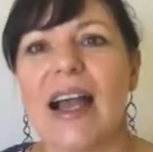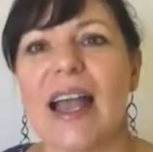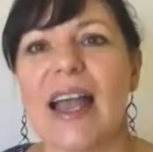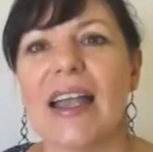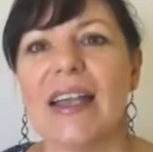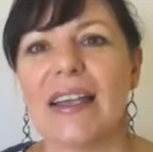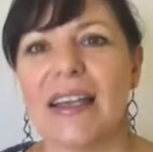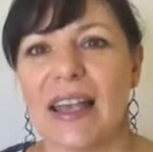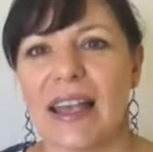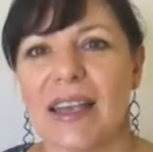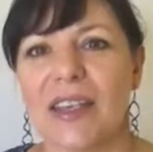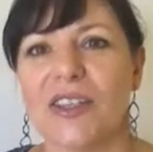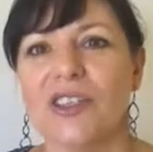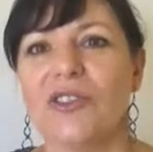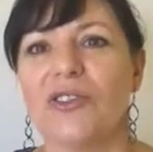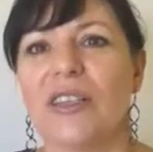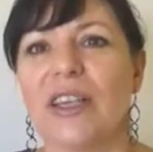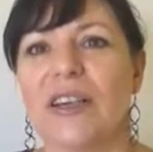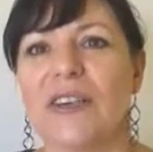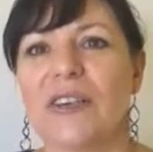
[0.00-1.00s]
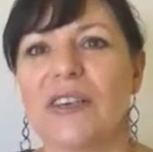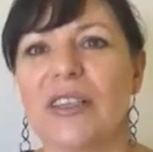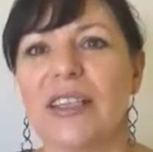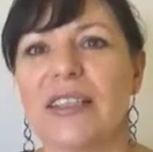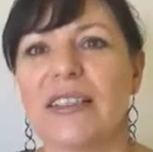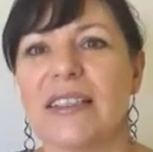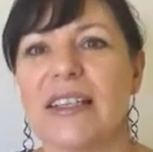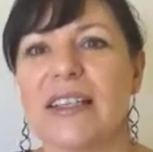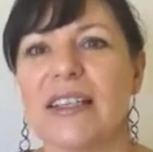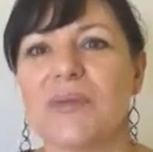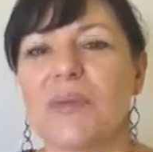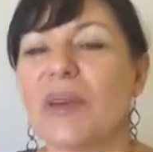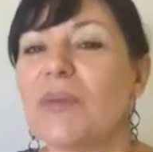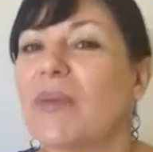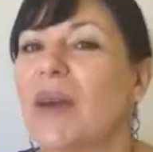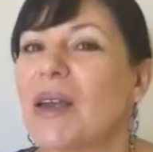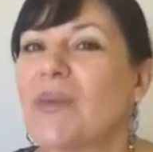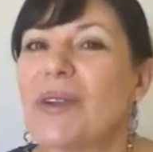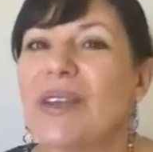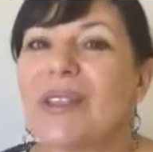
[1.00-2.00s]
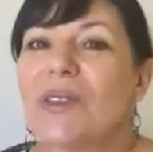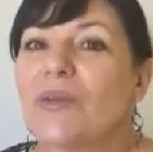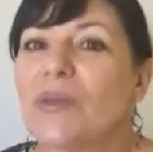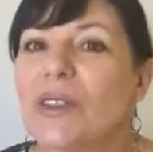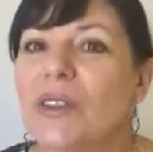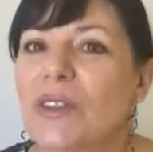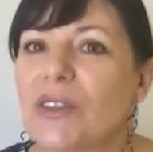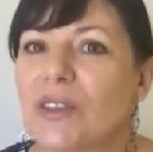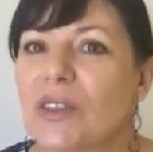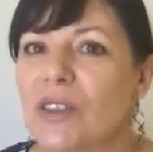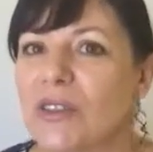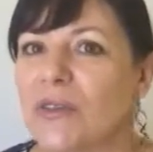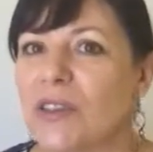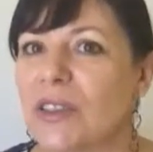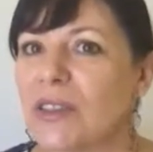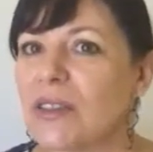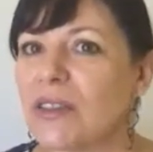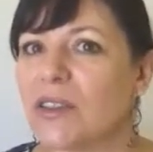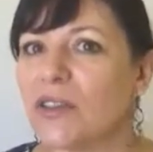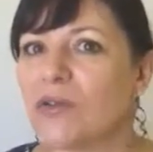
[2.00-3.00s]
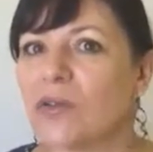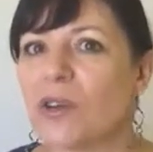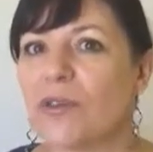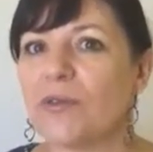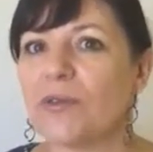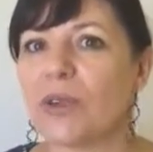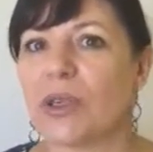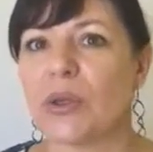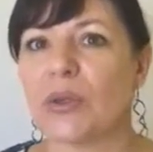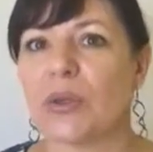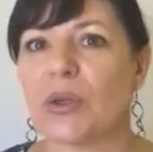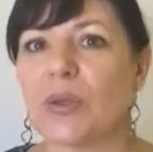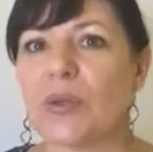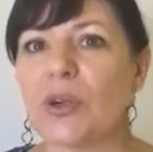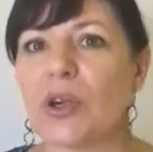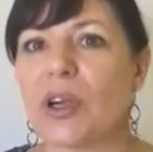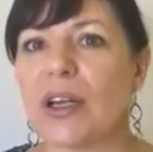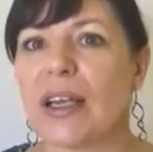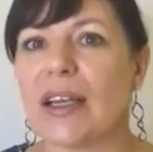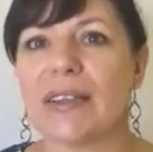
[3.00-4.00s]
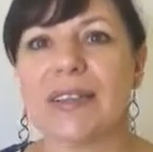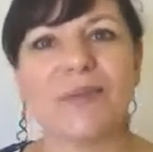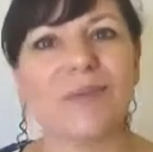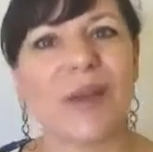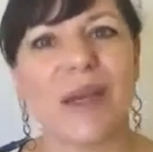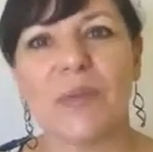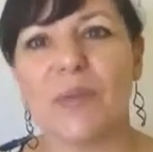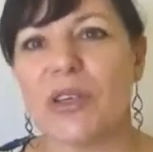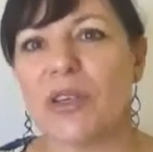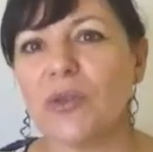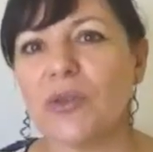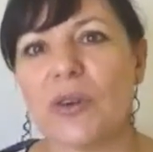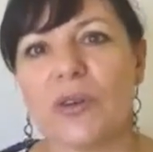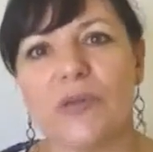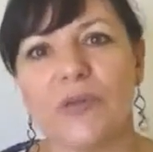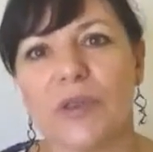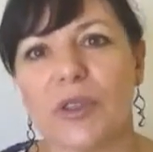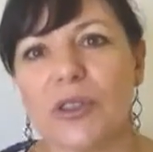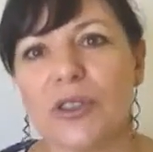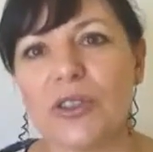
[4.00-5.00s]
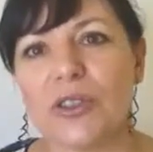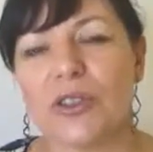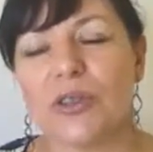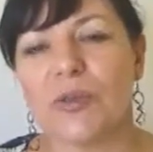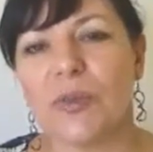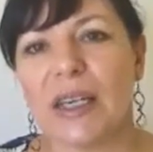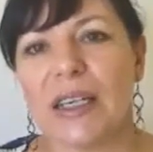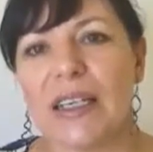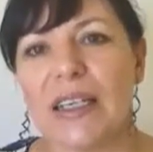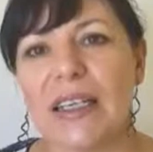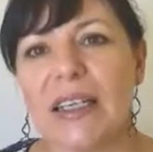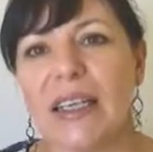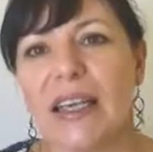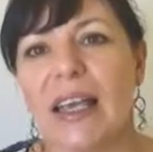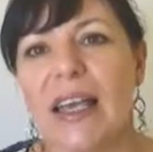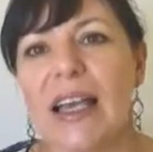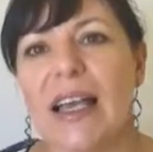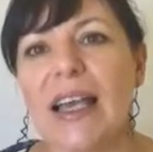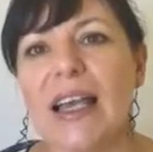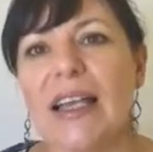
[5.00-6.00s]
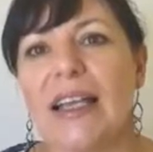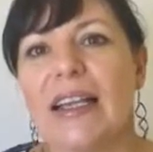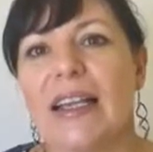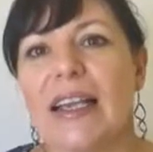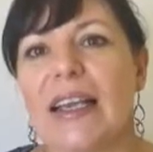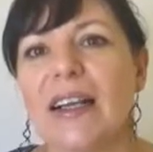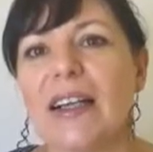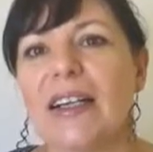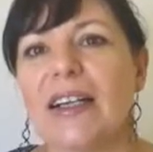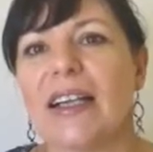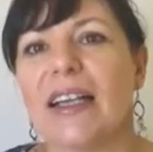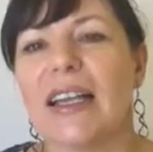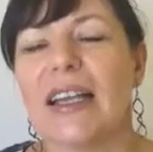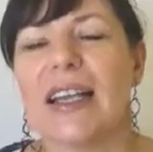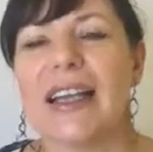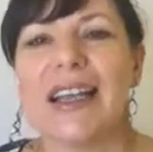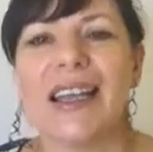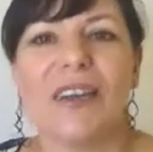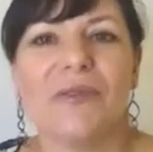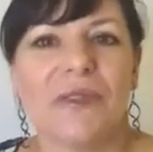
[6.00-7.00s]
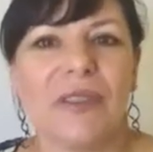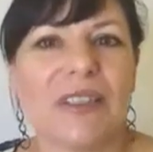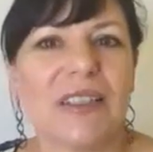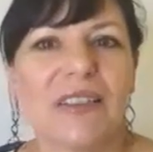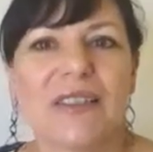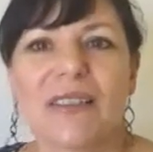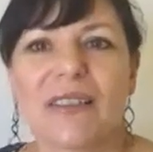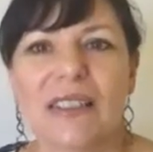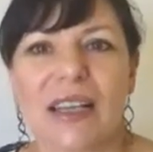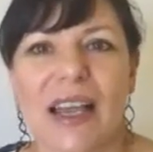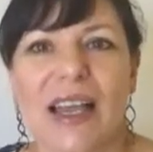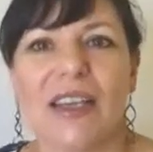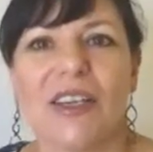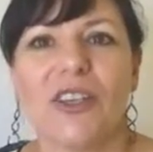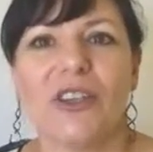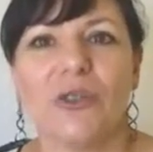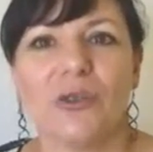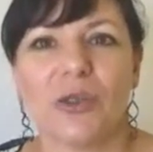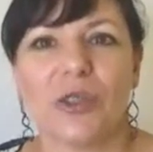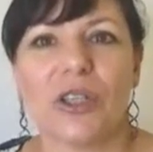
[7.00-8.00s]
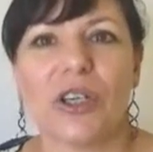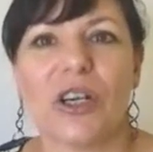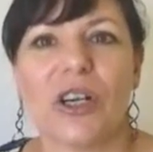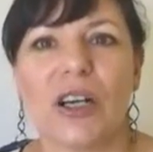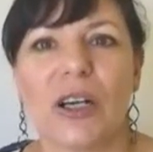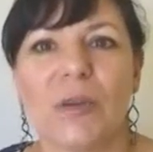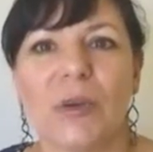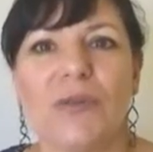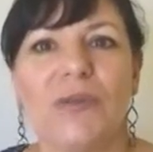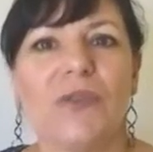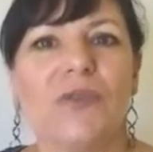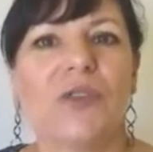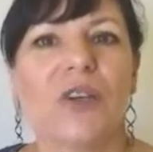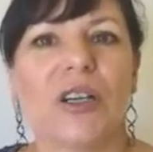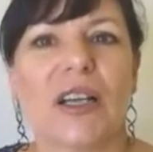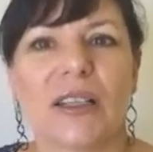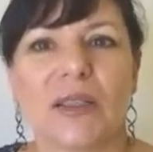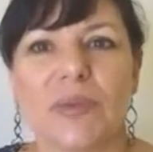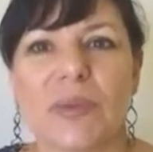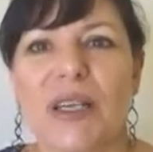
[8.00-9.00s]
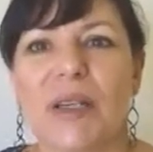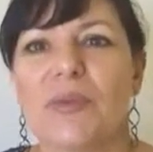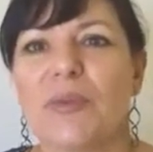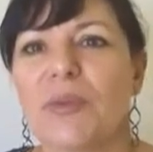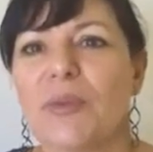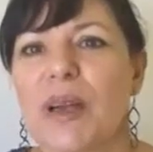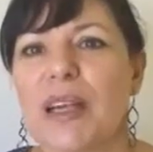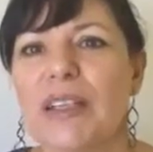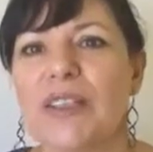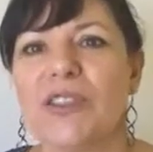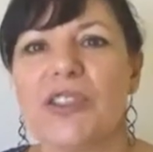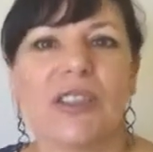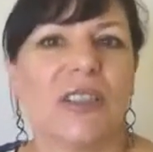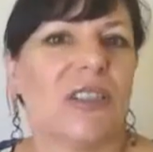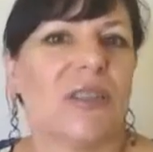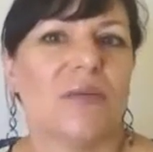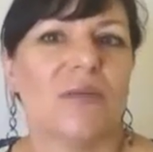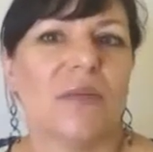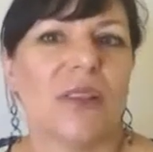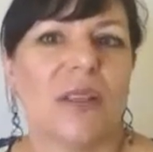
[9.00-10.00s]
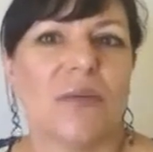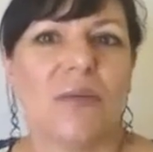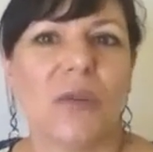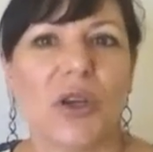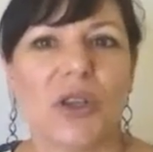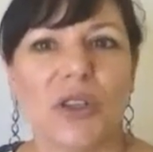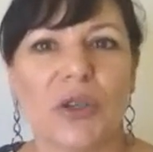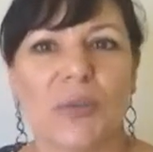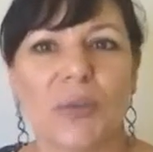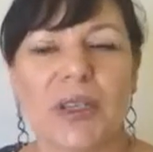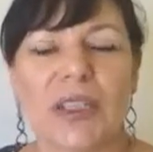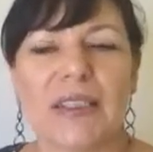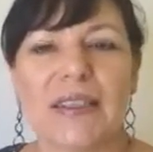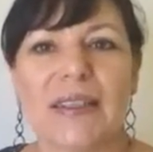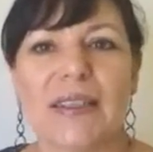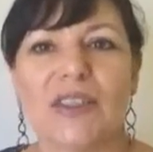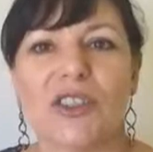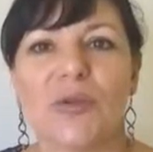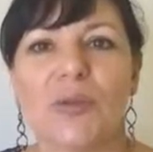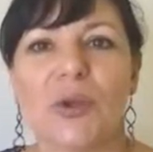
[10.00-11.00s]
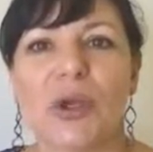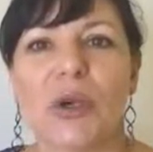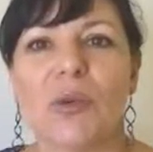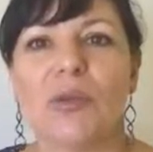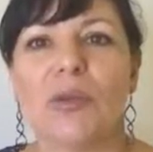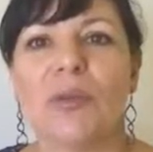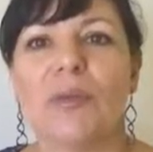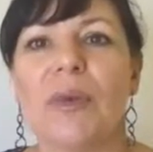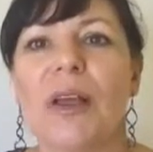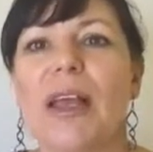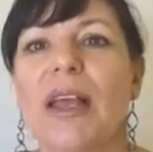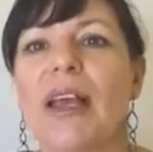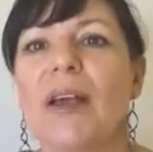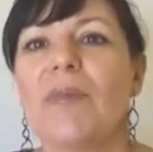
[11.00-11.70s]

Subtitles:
And can you narrow that down a bit? Maybe it's with the services you're offering or the products. Maybe you're offering too many. Now, if it doesn't take your time, if you've got other people managing them, it might not be such a problem.